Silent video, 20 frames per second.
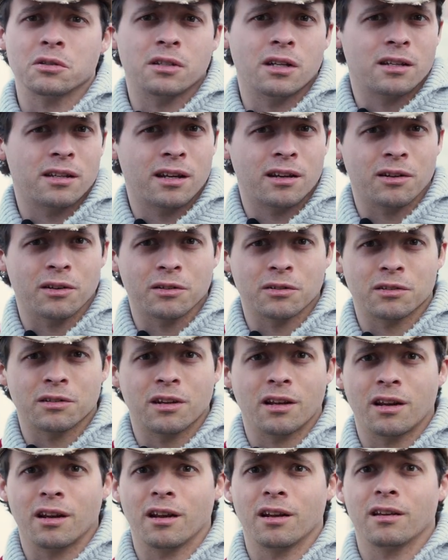details
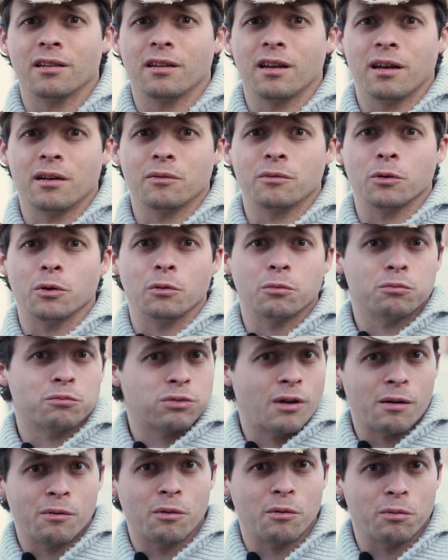in it that will
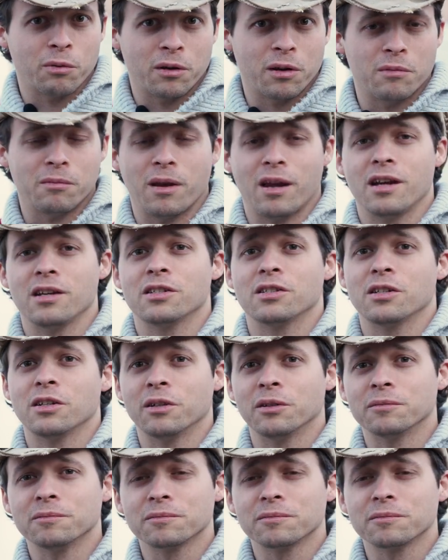probably amaze you.